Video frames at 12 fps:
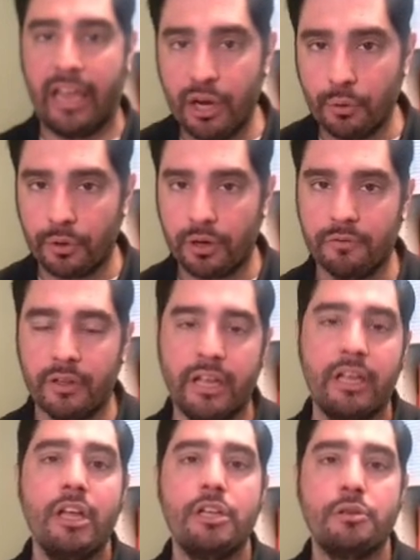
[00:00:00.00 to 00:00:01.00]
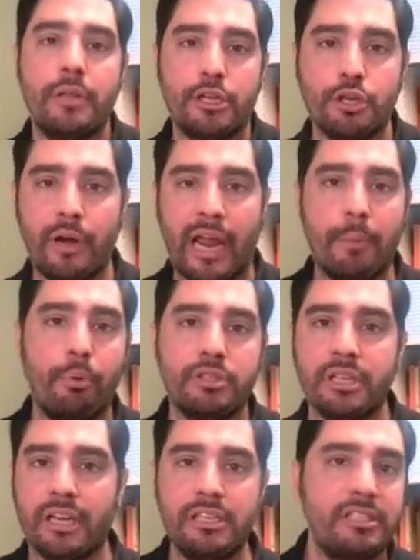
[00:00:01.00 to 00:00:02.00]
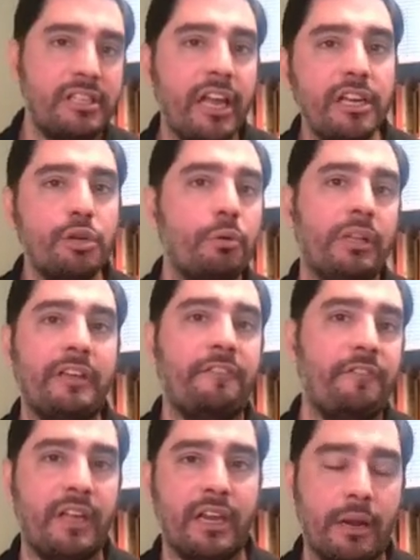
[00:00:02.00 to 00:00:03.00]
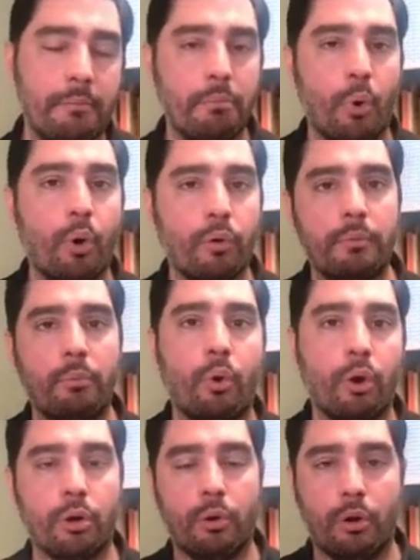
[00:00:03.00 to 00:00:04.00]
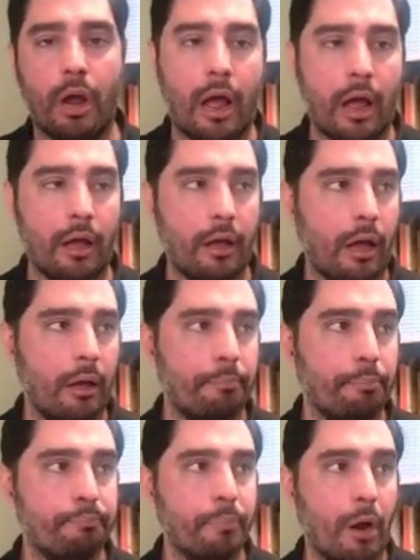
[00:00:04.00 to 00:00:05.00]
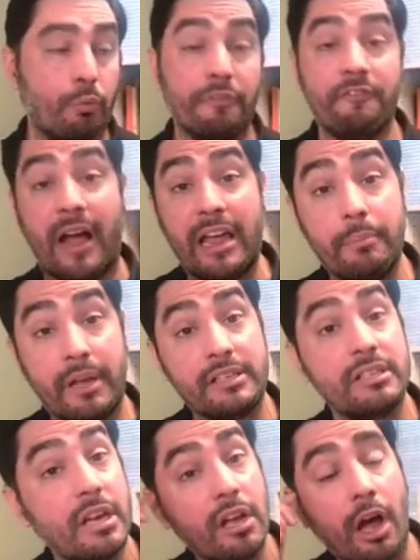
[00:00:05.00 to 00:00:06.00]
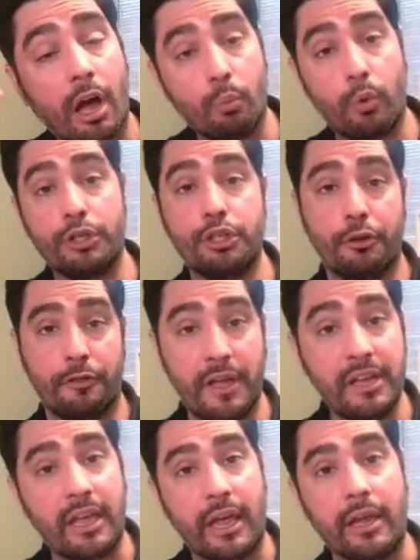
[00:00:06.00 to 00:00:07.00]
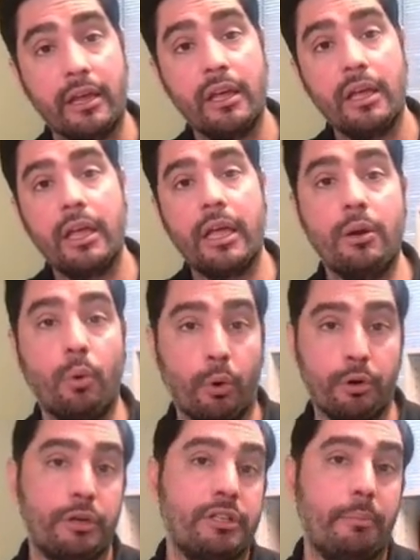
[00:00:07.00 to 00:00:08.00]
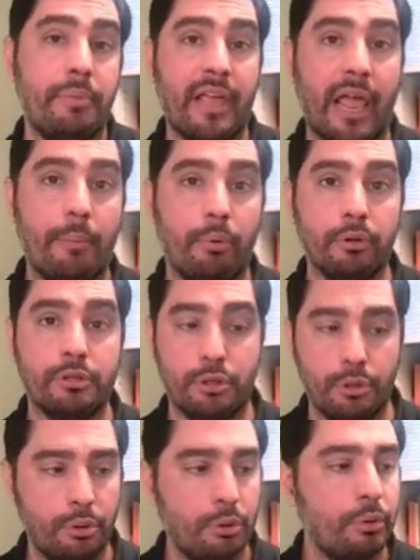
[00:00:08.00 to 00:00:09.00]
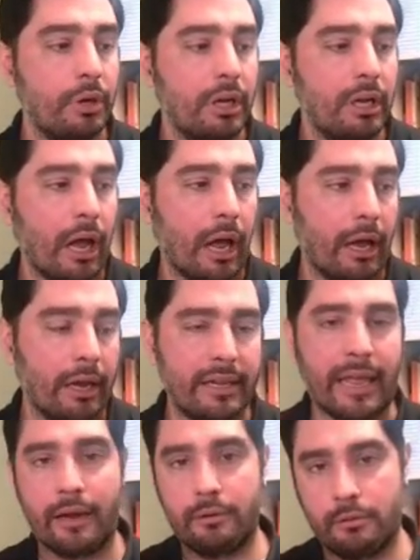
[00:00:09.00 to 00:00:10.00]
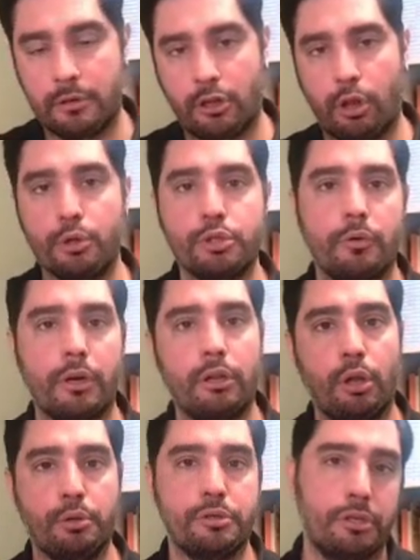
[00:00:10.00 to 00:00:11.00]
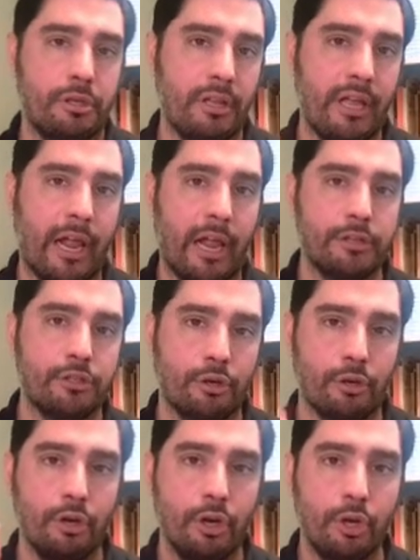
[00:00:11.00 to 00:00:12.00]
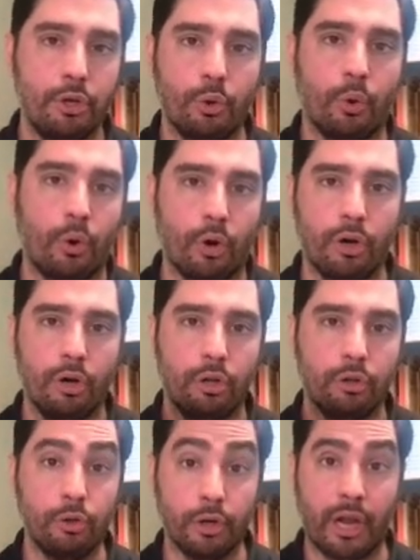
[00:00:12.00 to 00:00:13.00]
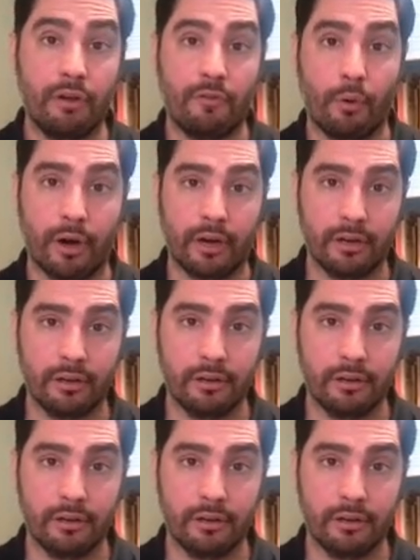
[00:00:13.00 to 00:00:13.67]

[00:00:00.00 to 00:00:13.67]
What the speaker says: iteratively so that you're able to continually feed it more and more refinements on what you're thinking in order to be able to get closer and closer to the answer you're looking for.